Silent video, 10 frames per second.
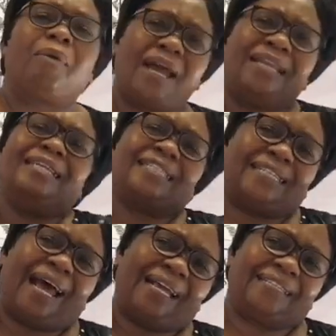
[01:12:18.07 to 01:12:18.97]
When
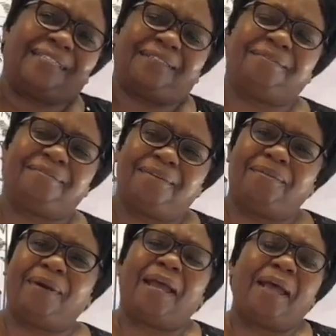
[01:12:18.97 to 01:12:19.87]
is that?
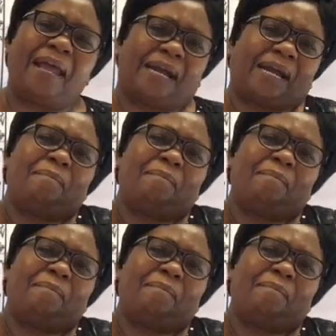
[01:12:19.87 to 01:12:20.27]
Where a